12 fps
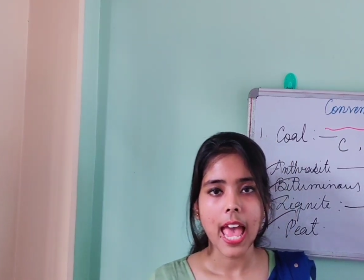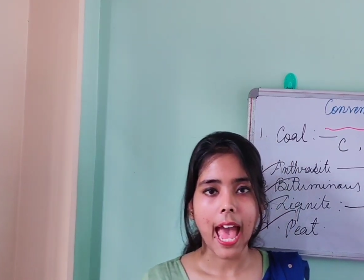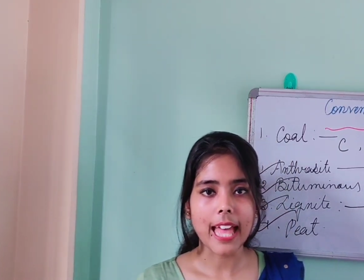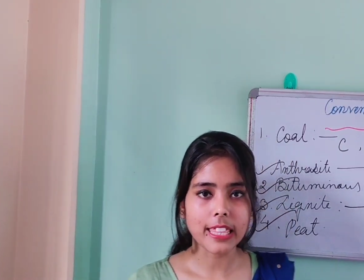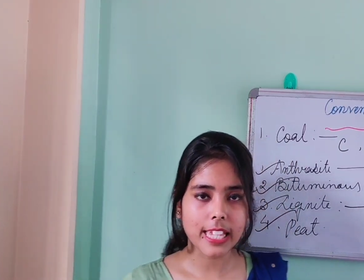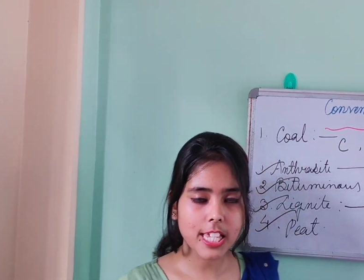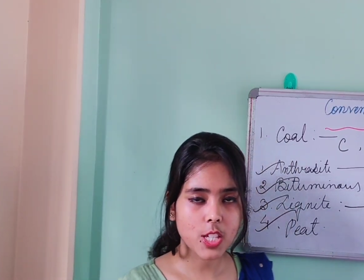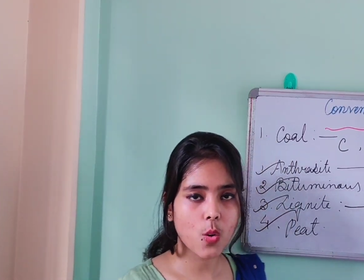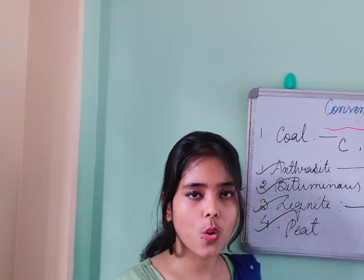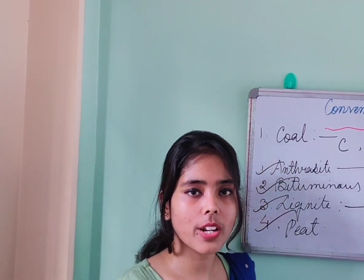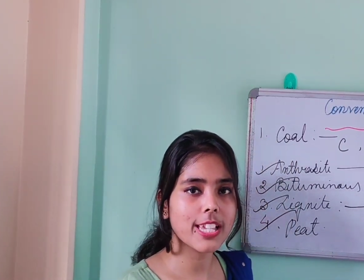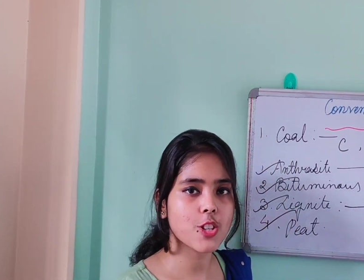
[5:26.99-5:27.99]
and this
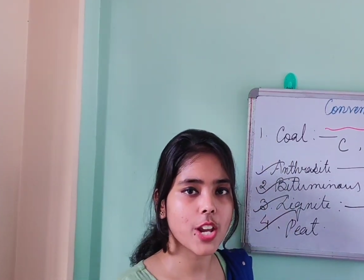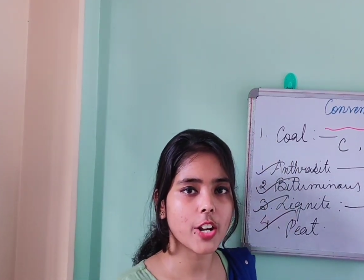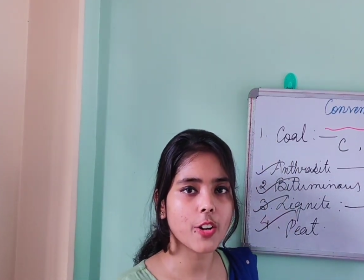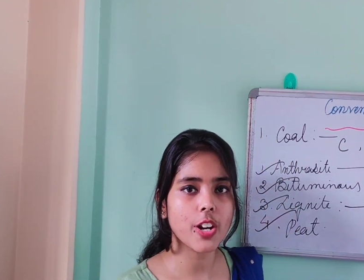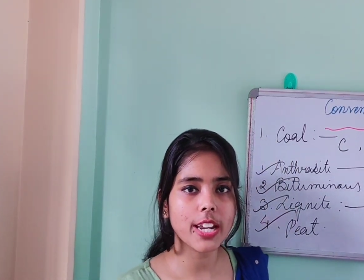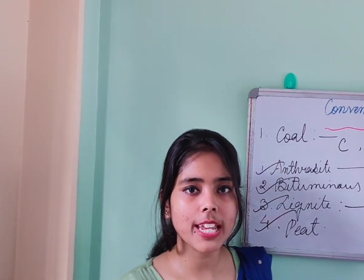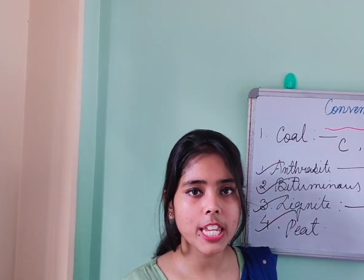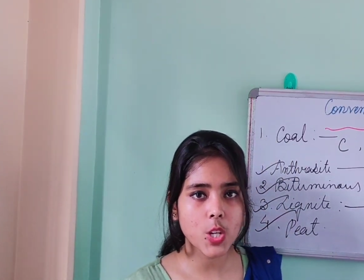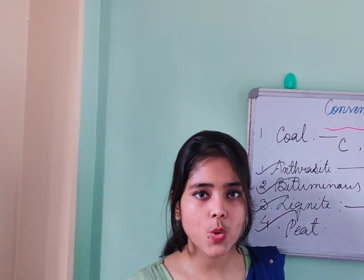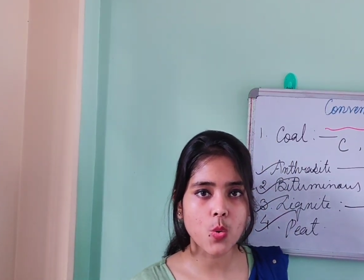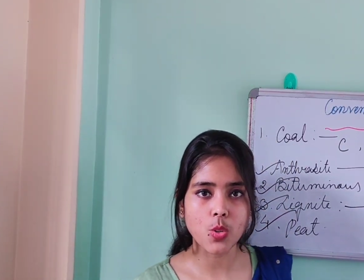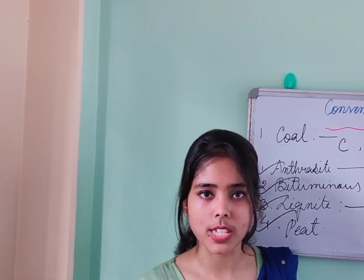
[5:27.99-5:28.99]
coal is generally
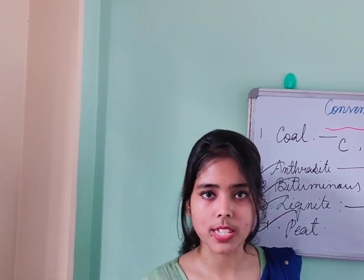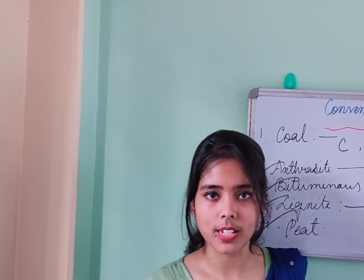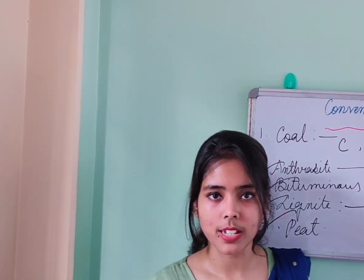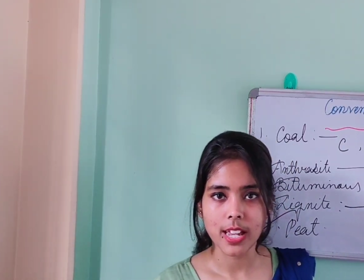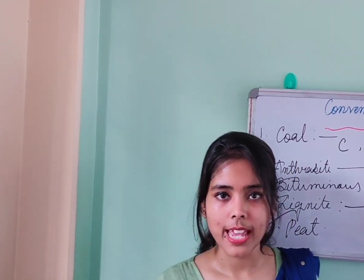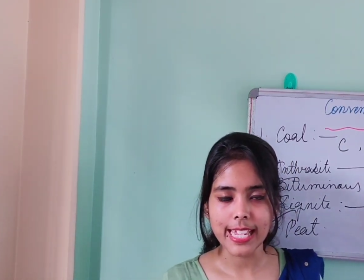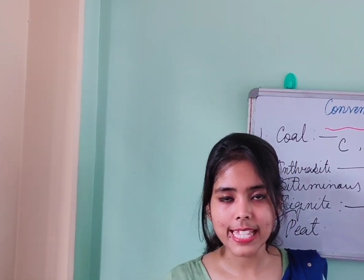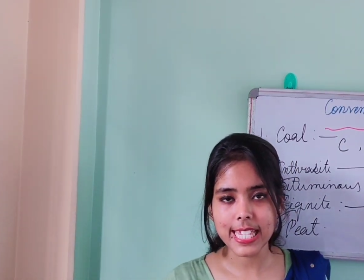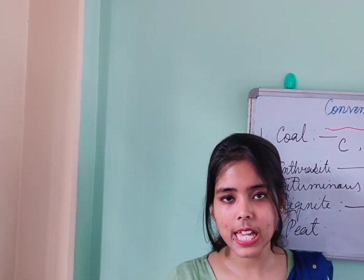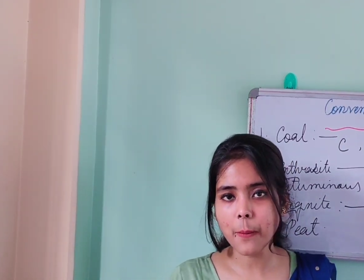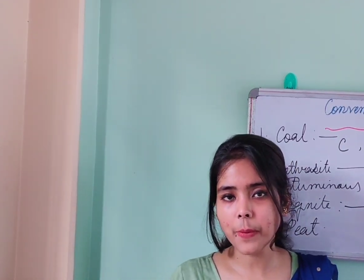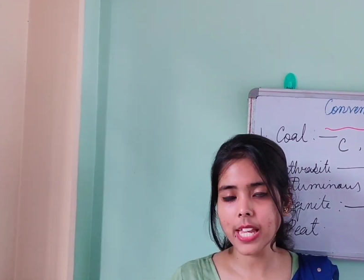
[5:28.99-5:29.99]
used in
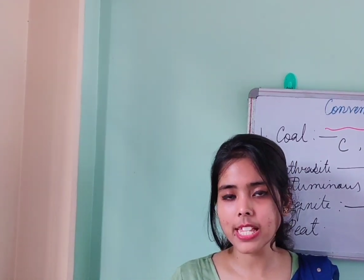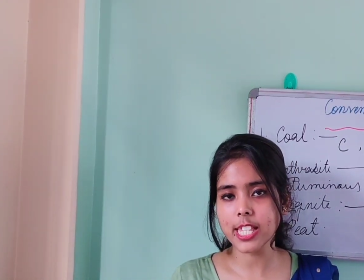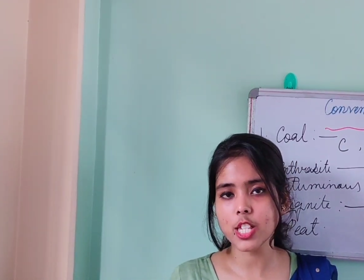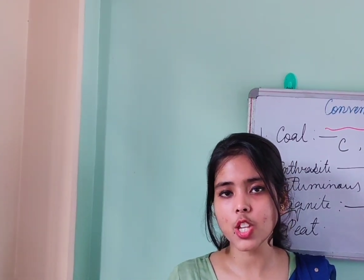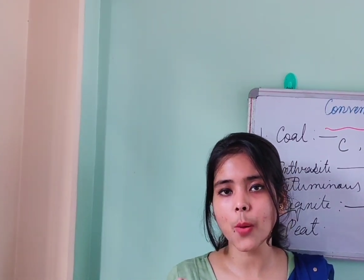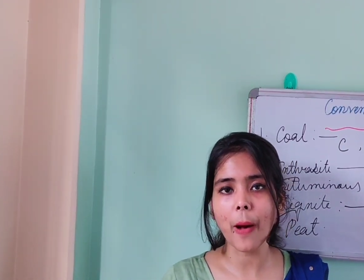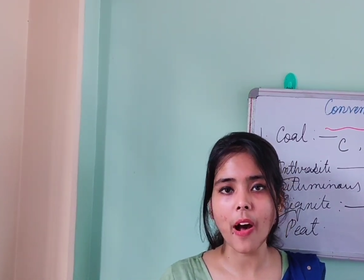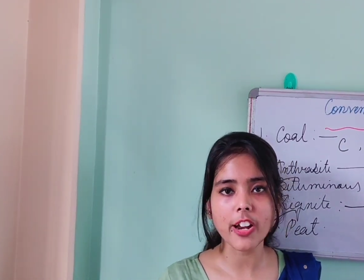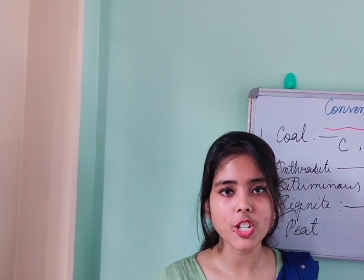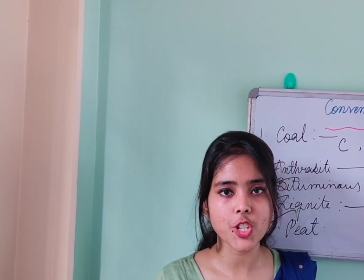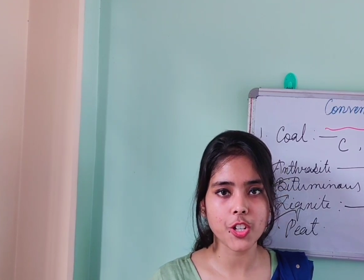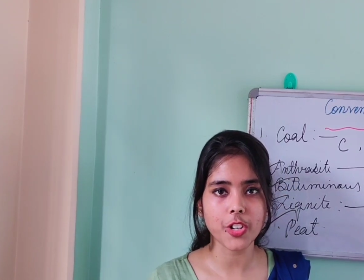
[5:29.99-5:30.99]
some cases of power
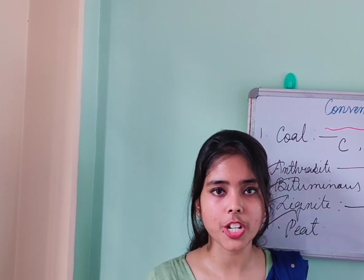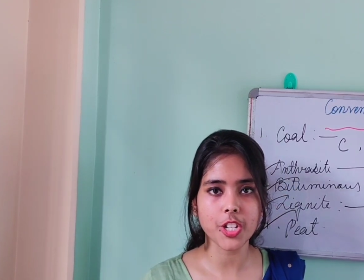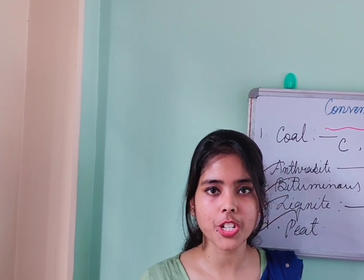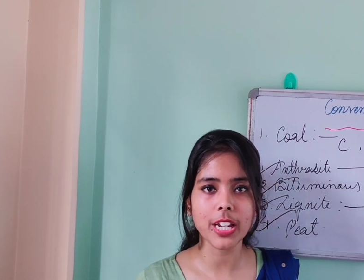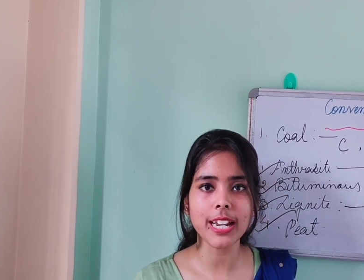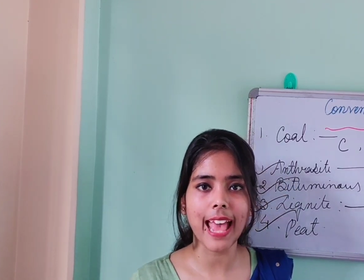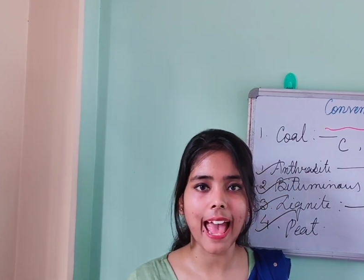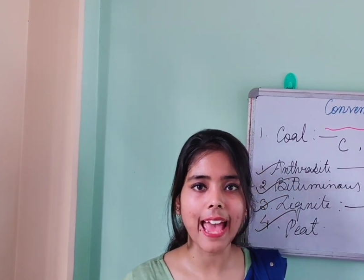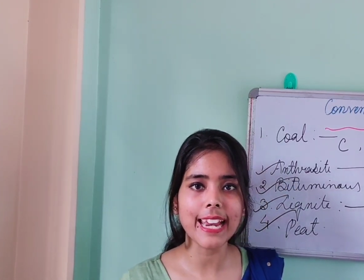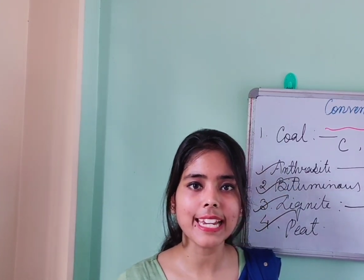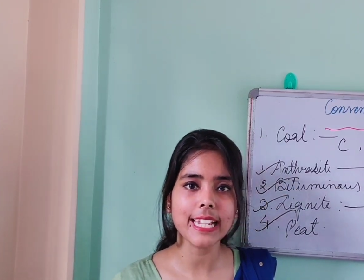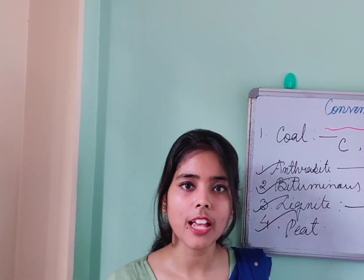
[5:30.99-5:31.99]
generation
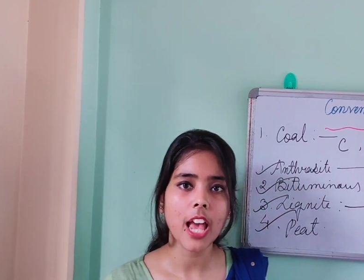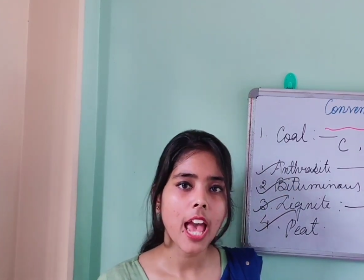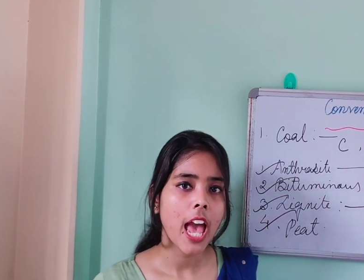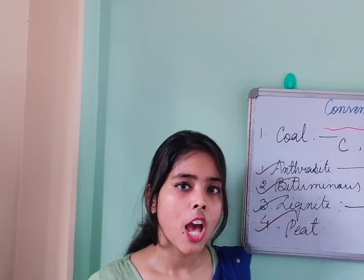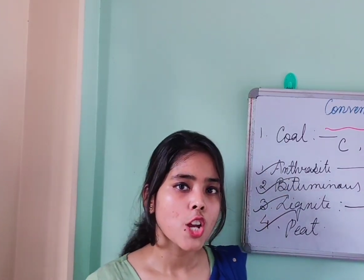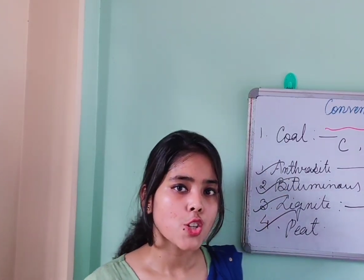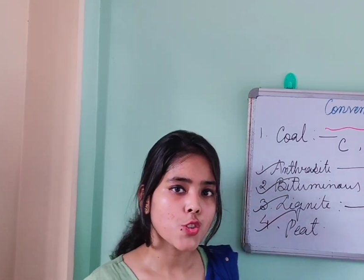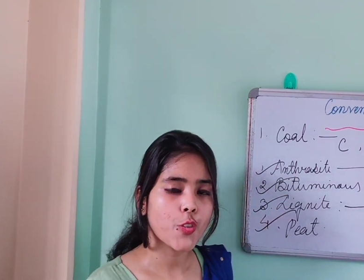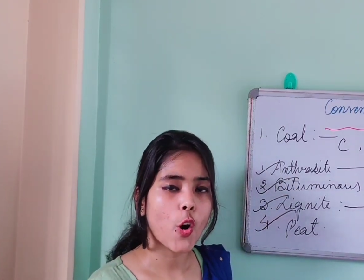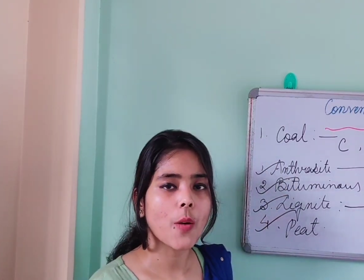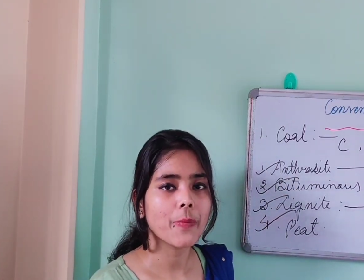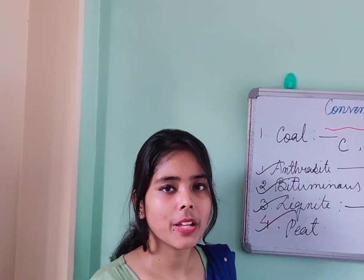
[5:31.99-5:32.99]
and to
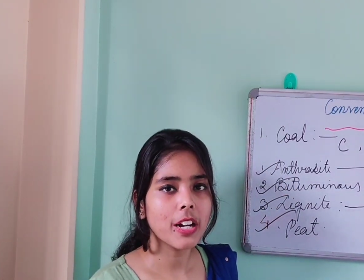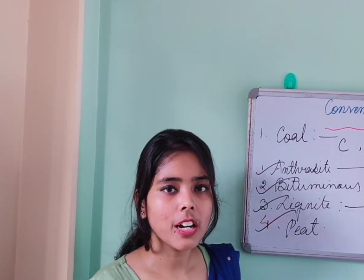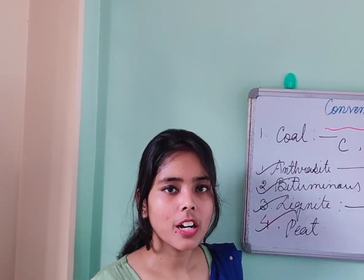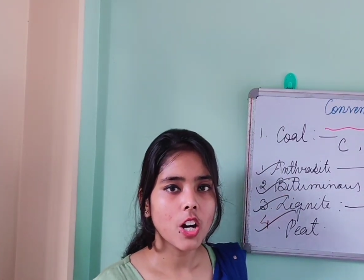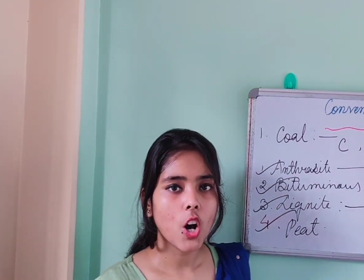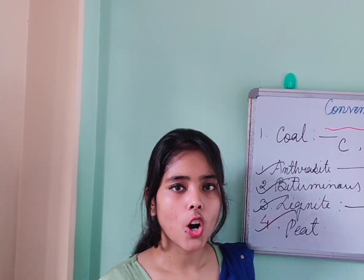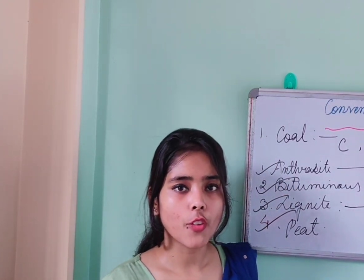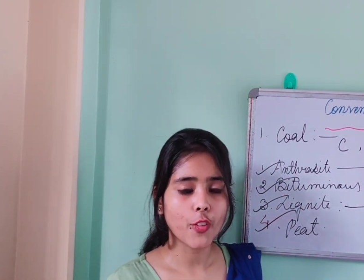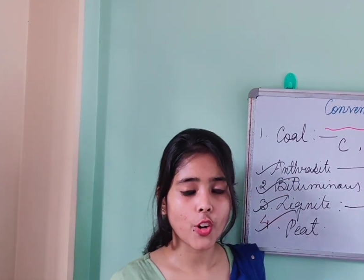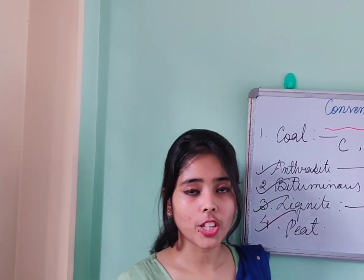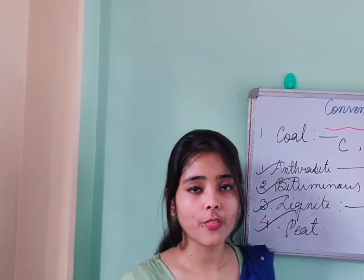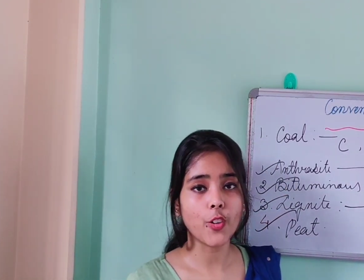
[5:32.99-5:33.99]
form the or
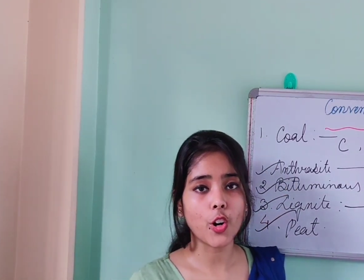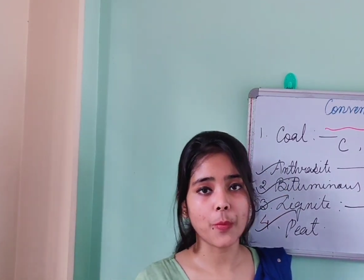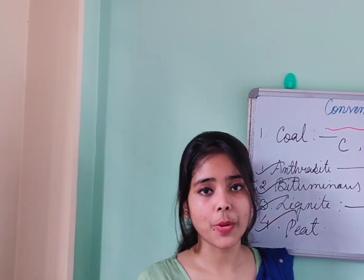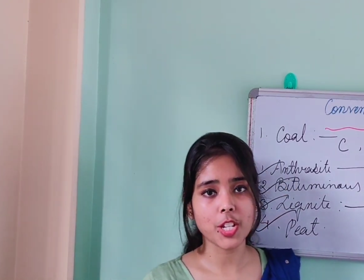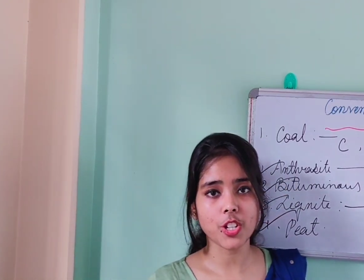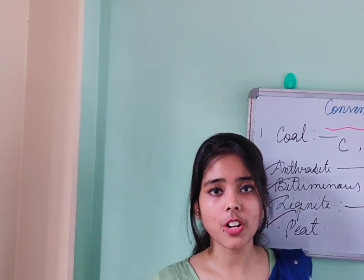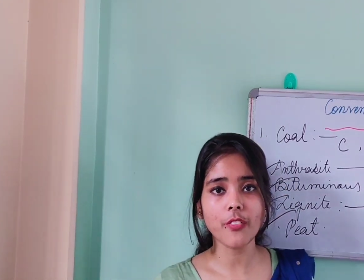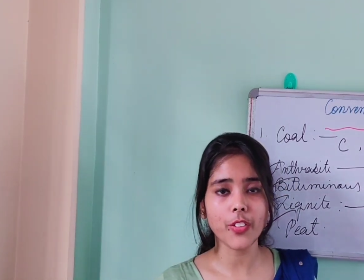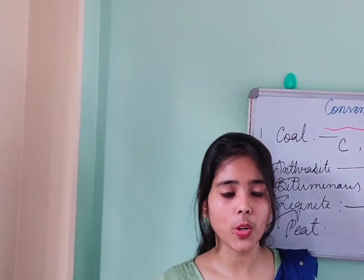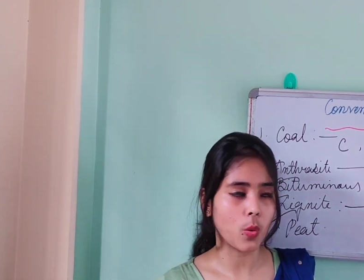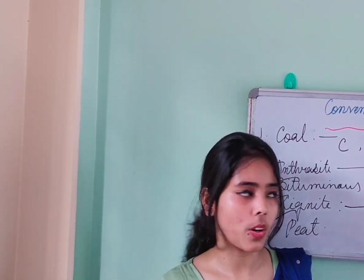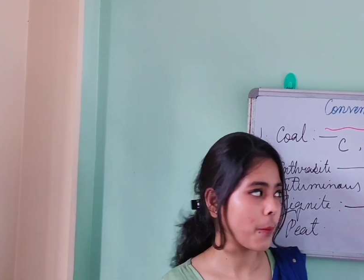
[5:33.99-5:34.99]
for the formation of
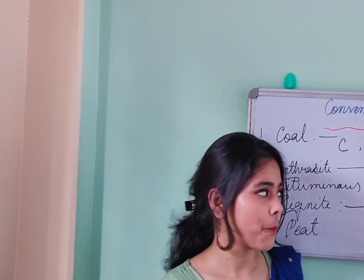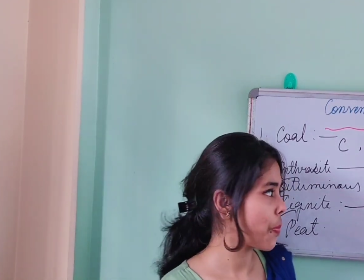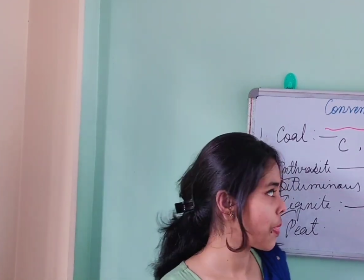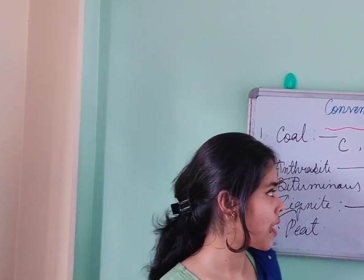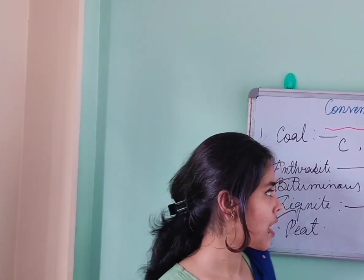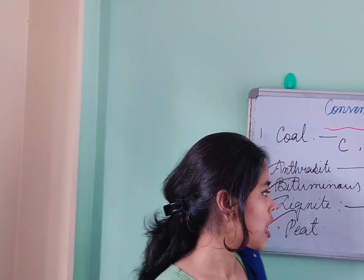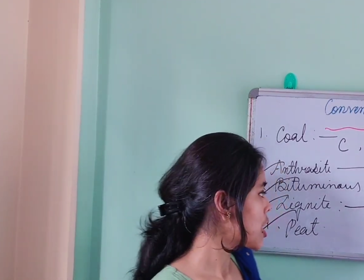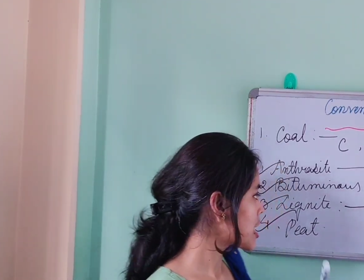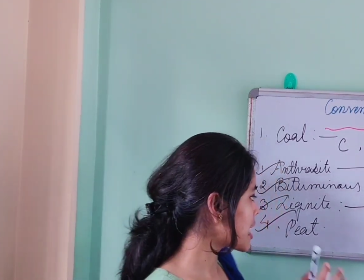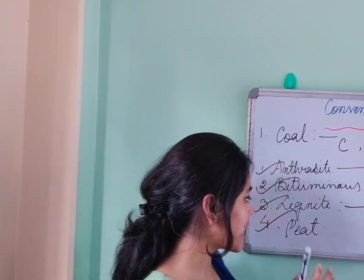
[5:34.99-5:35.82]
fuel. So